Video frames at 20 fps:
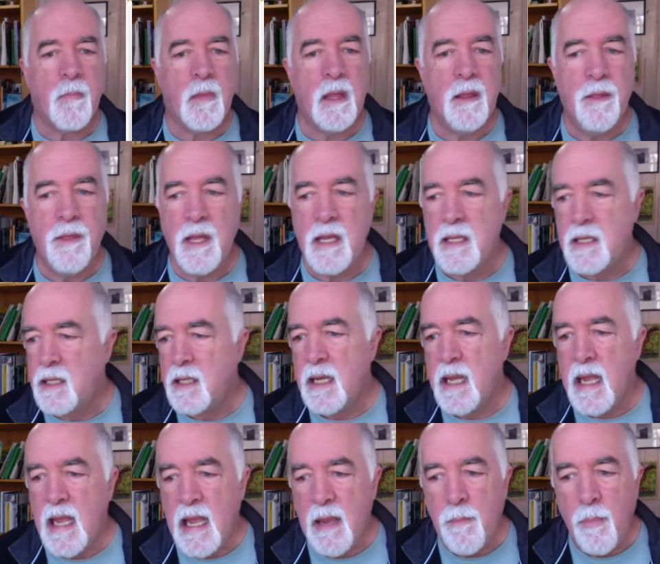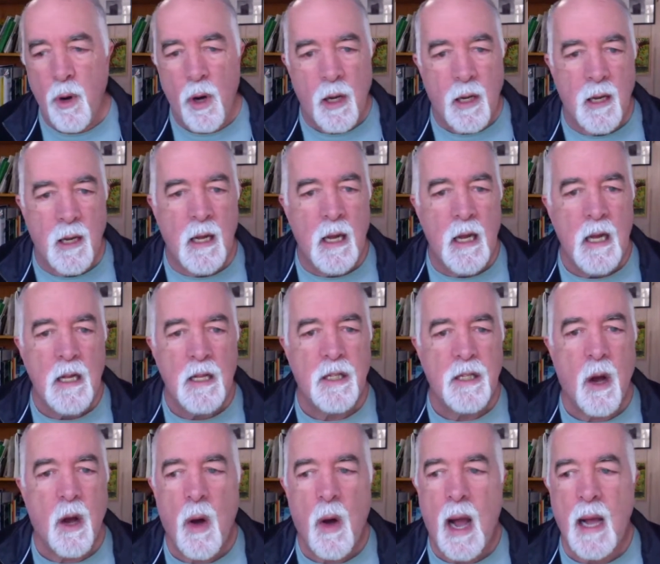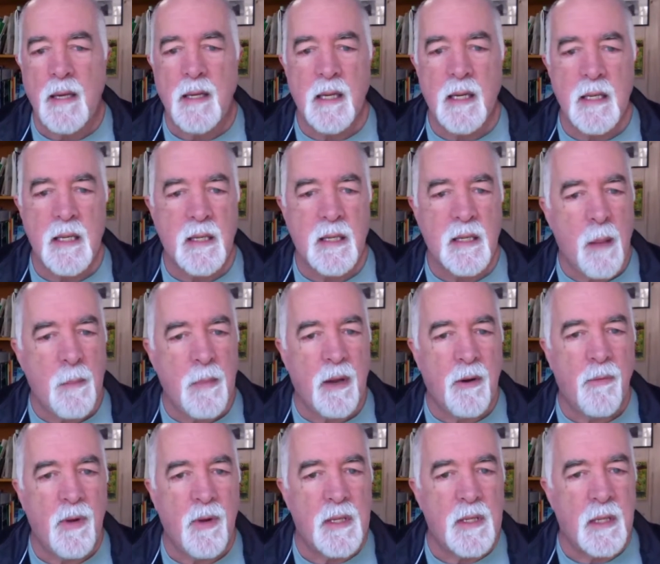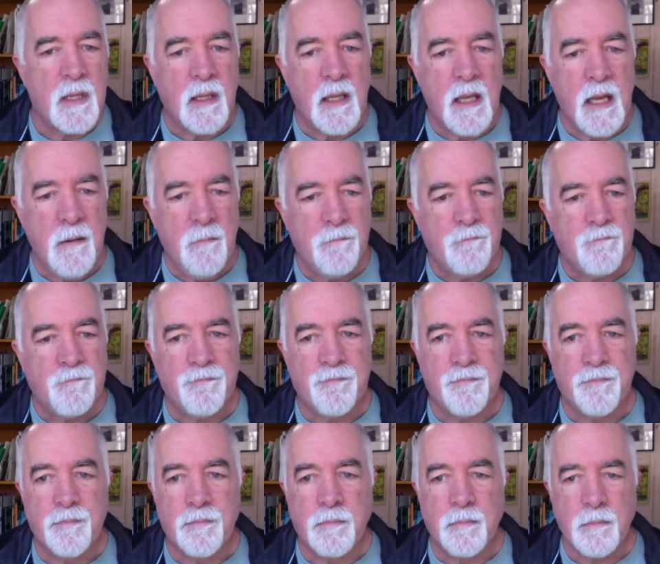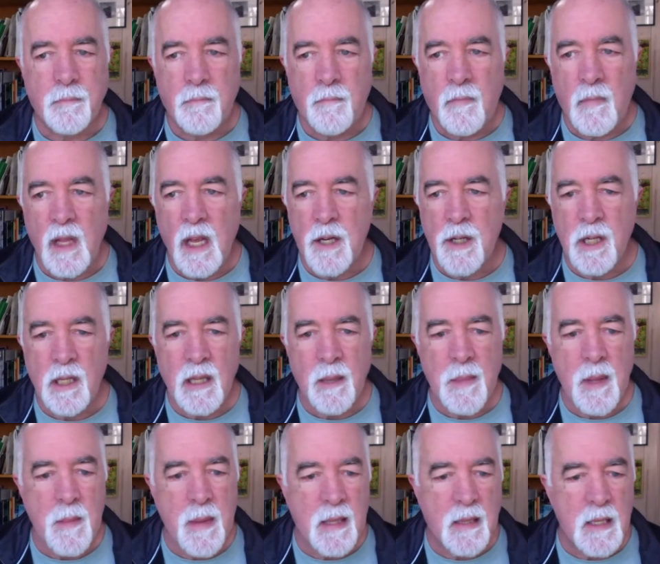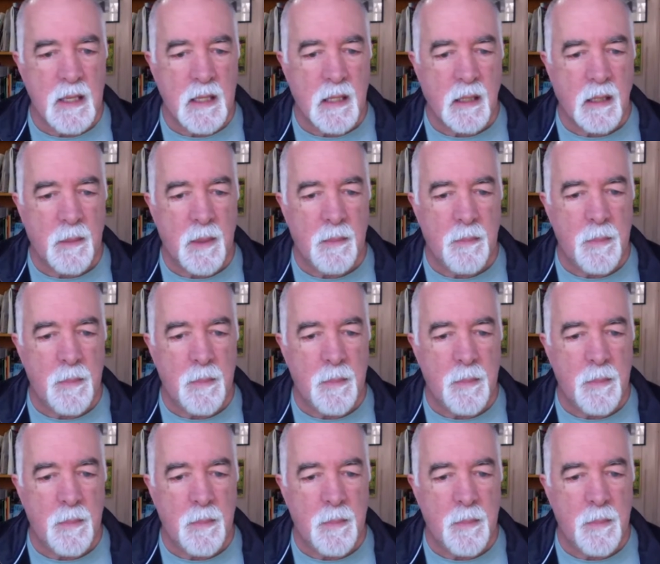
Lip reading: this ebook. So I did a summit recently. Actually, let me make this a little bit